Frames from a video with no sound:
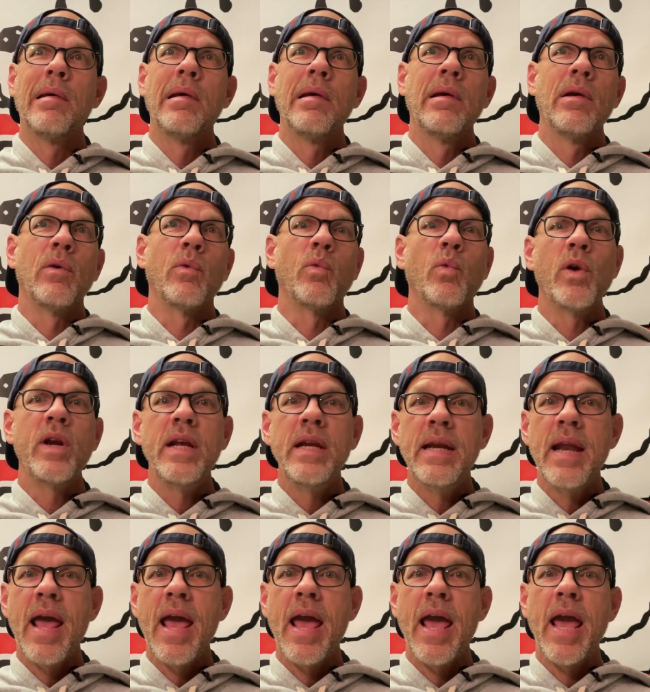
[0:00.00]

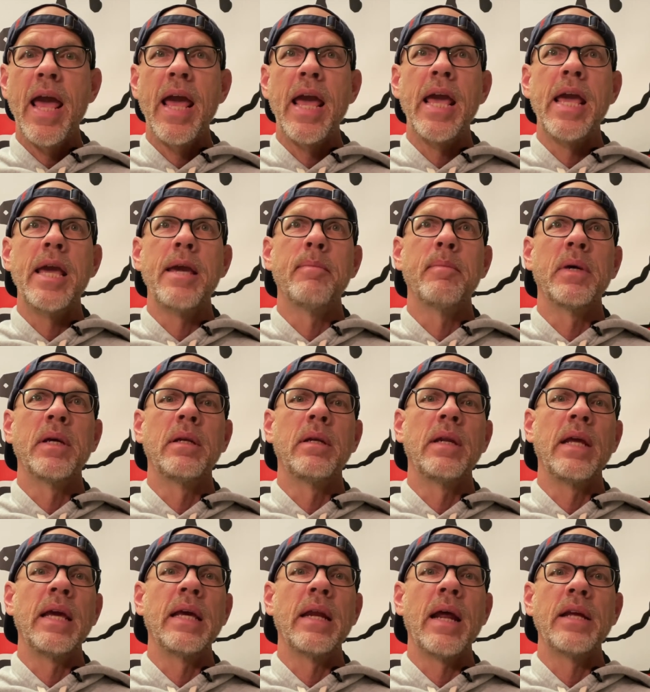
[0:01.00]
rename. And,
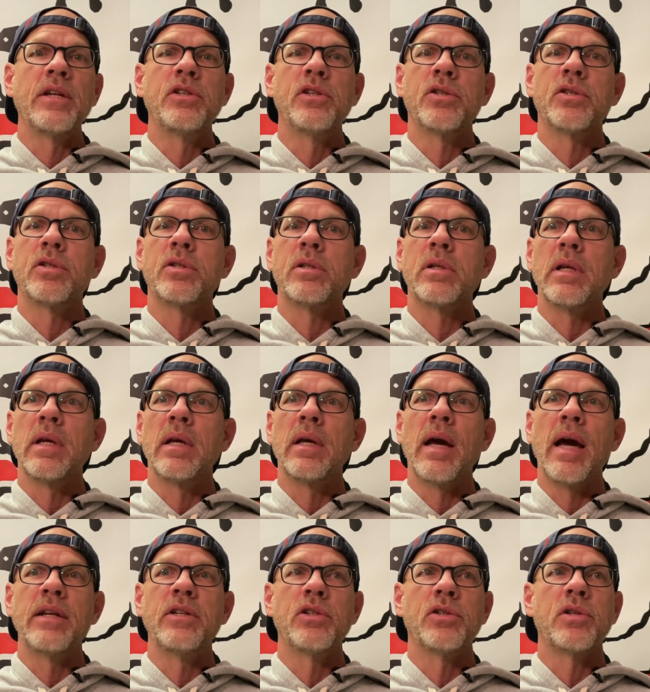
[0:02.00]
and I just,
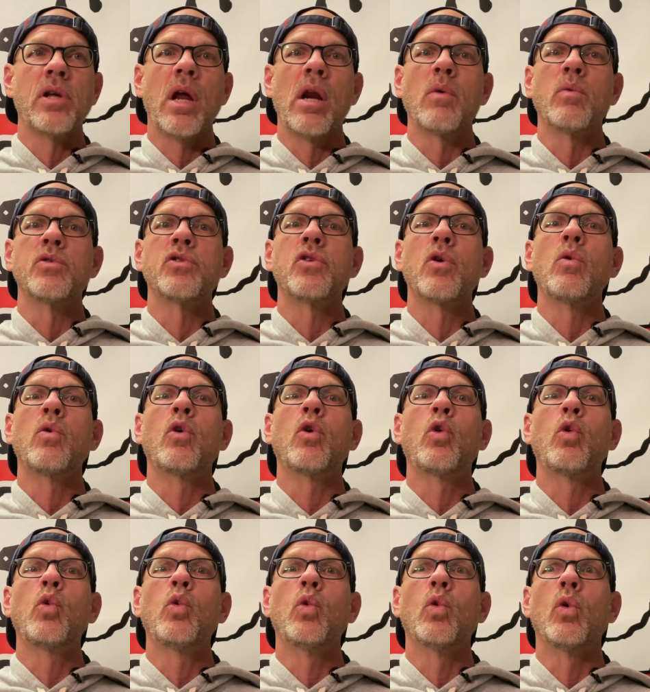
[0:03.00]
I just thought it was so
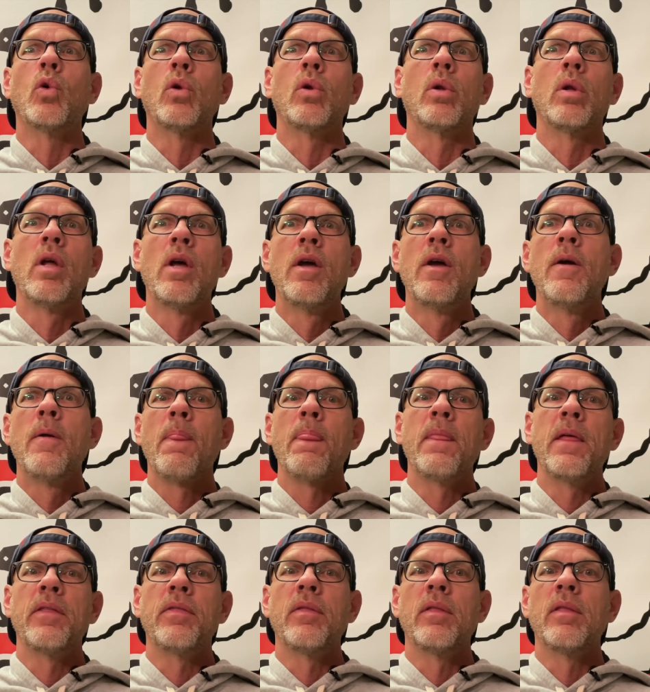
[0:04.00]
cool
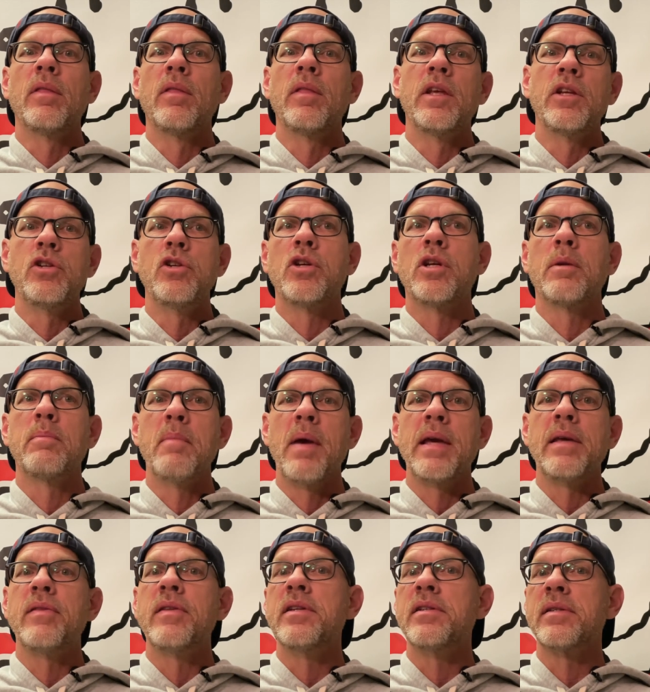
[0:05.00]
that, that you could
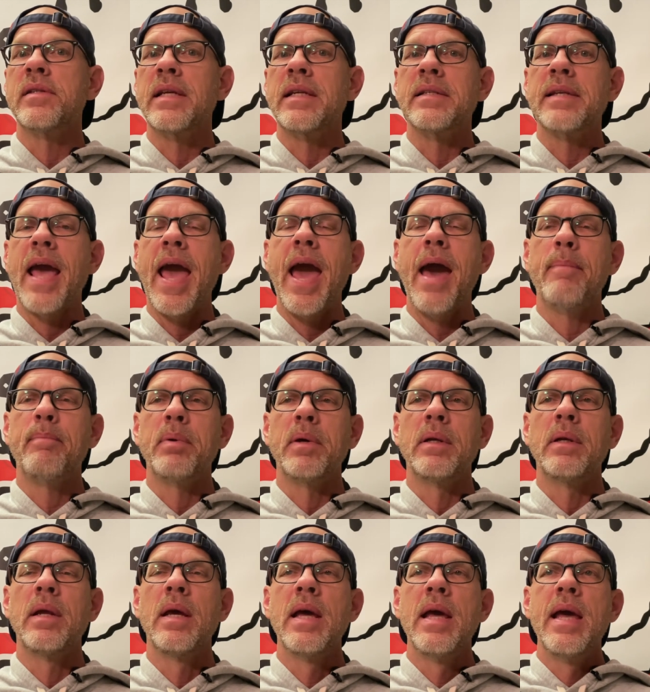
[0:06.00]
make these things
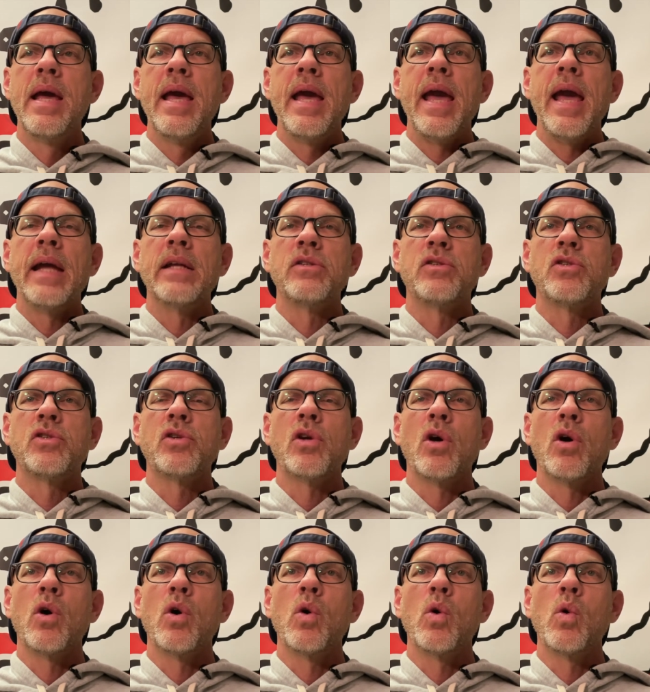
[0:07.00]
happen. And
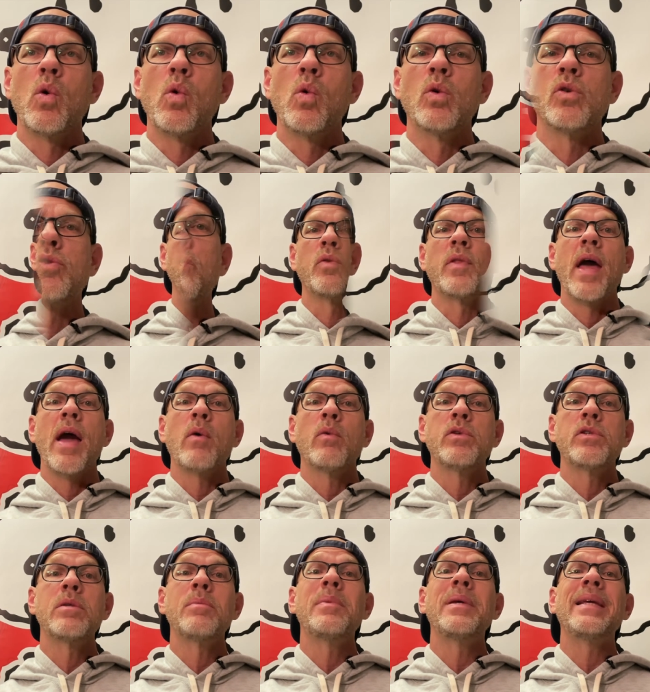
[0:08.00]
so, so that
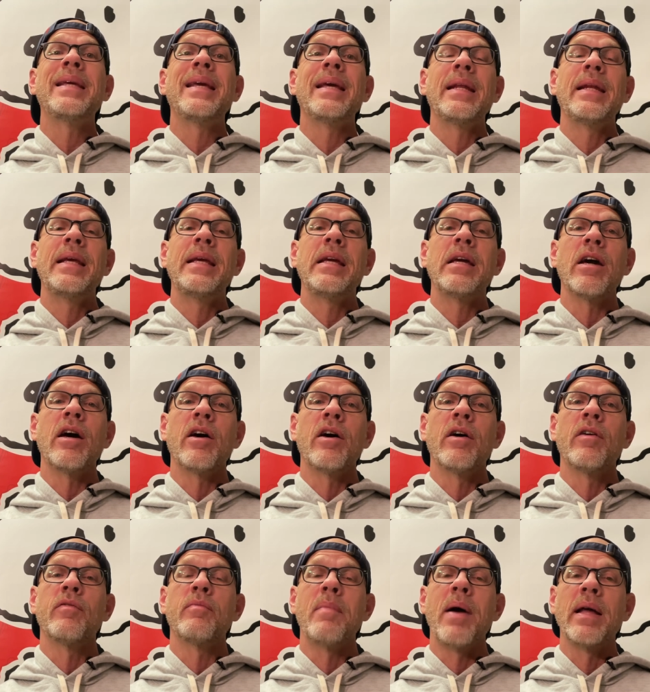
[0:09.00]
was the beginning
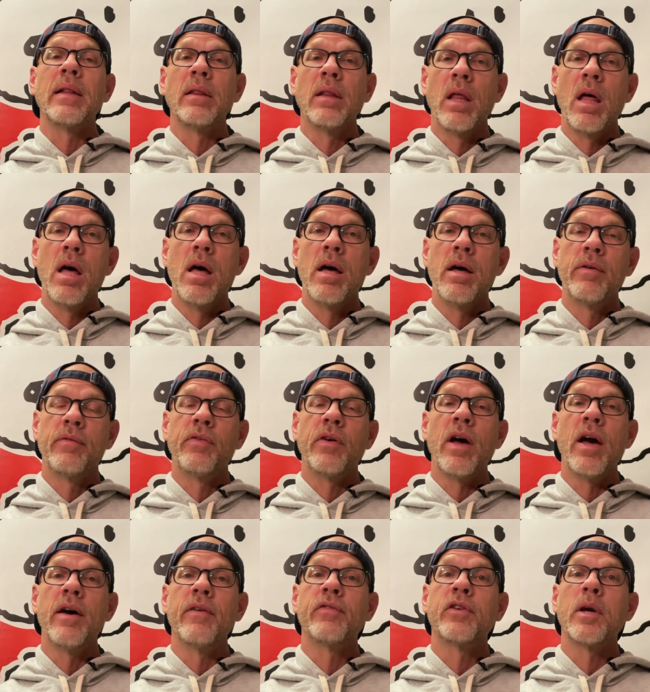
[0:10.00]
of my love
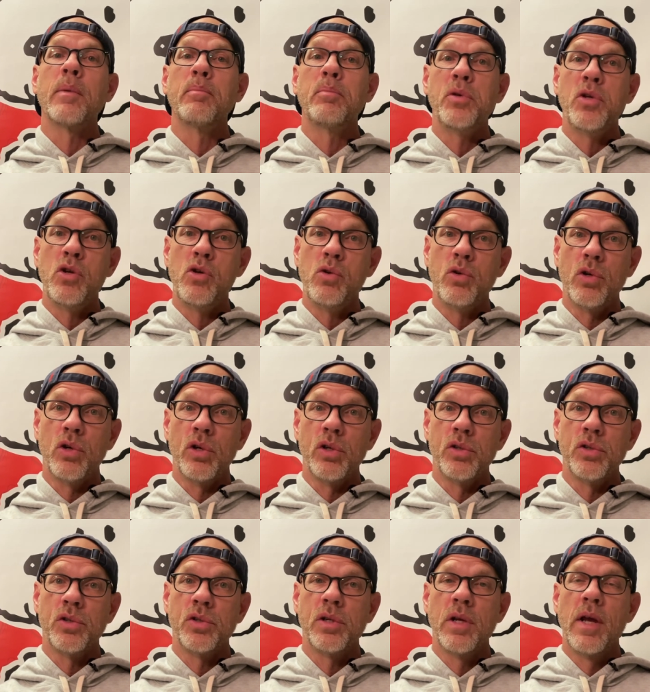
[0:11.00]
of
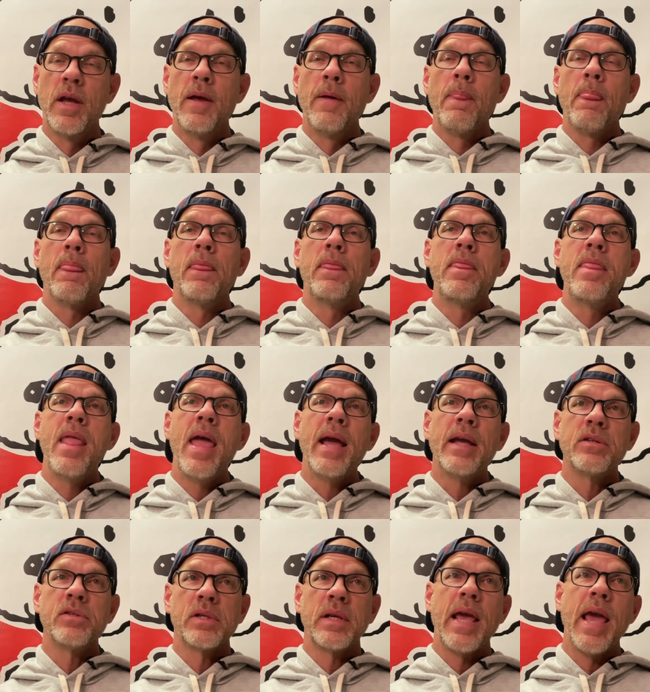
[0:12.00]
computers.
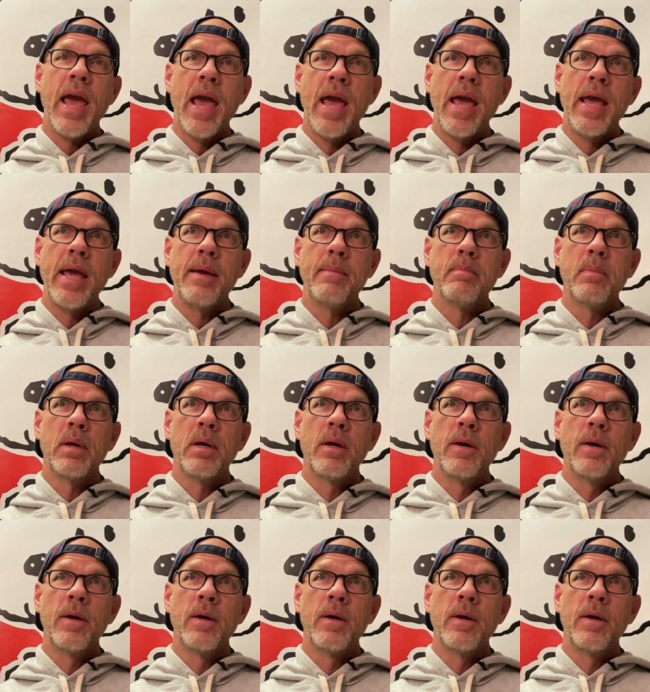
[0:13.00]
Next came,